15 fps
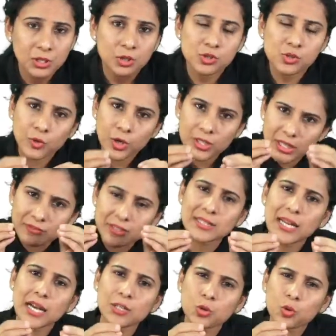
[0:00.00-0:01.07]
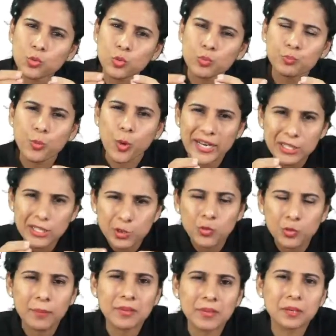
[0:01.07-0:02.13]
So whatever that 2.2
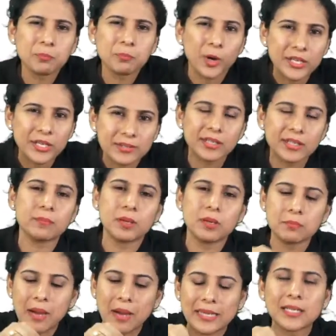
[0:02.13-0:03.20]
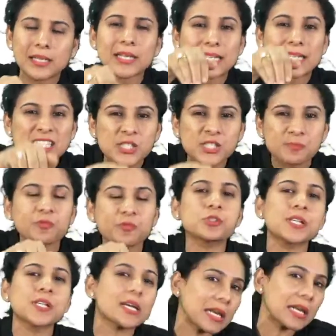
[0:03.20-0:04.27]
mm, 0.3 mm minor cusp
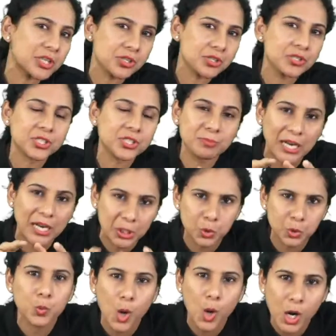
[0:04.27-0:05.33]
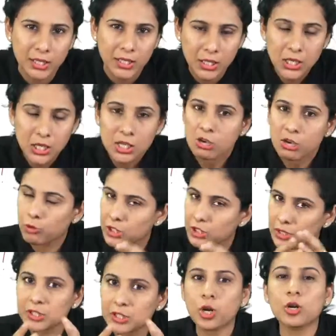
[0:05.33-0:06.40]
for the relationship that you want,
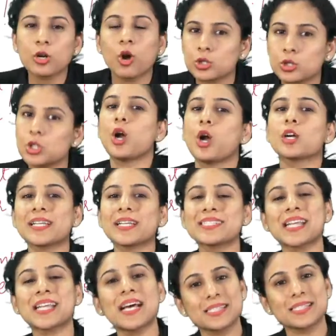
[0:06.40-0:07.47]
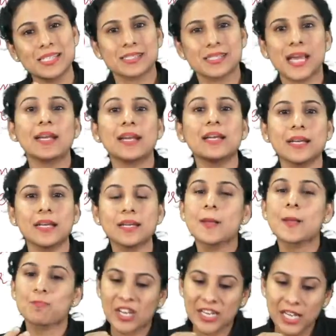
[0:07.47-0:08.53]
whatever your orthodontist has decided
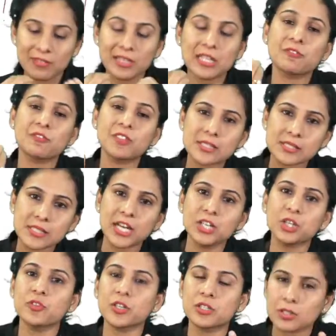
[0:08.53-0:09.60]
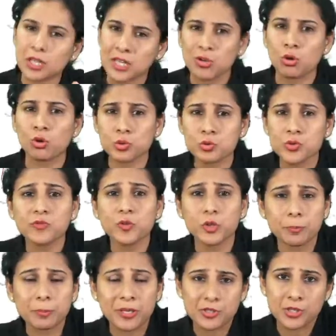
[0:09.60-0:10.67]
that I will give this kind of an occlusion for
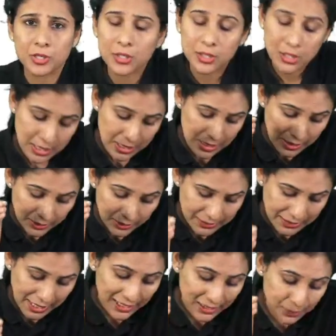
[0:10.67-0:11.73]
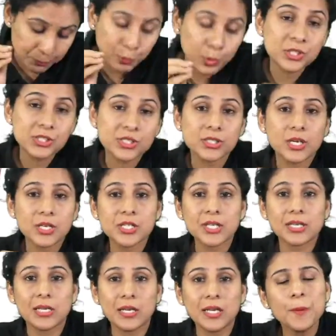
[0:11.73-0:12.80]
the patient, that
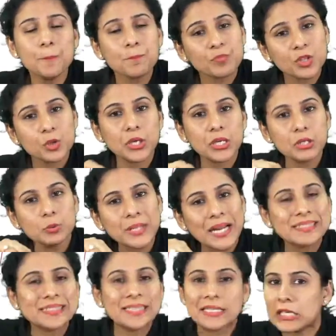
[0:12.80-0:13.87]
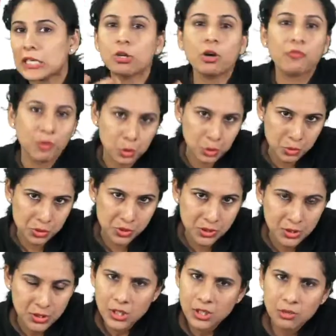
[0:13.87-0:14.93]
post-surgically you can do that settling of
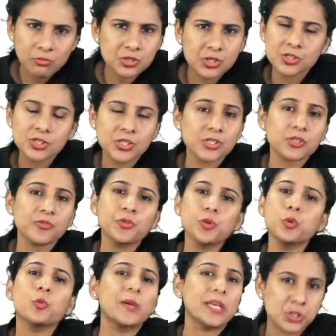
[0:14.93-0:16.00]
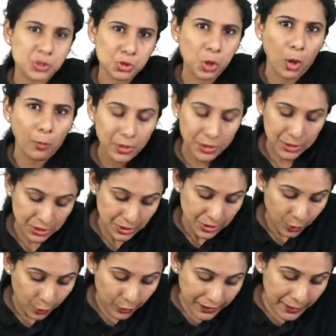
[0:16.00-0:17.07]
occlusion, which is just a few weeks job.
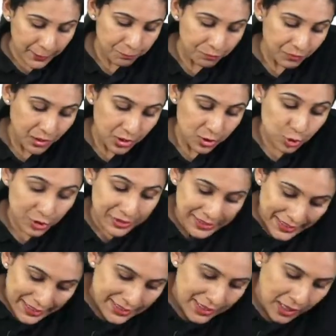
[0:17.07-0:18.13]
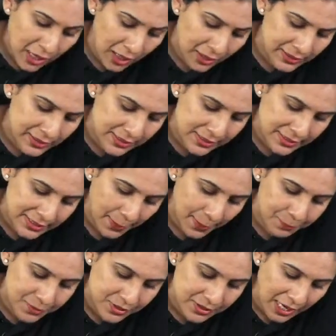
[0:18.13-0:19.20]
Okay. So these are the
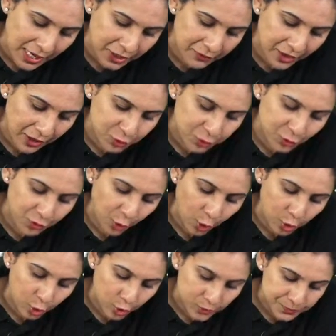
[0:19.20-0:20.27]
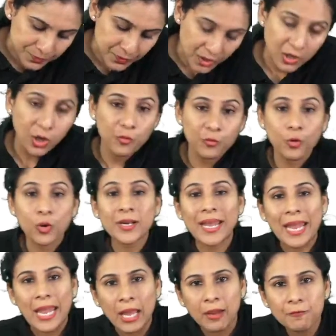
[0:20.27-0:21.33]
steps that we have to follow for
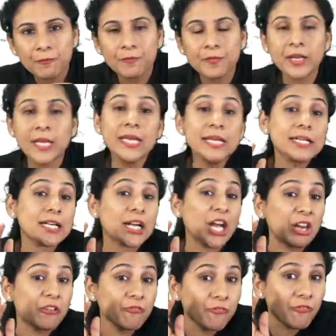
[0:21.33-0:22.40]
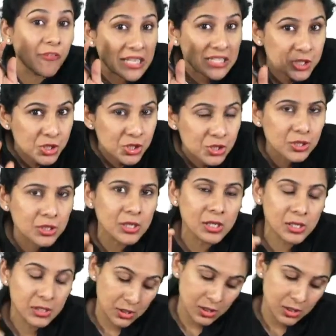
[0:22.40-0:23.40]
every conventional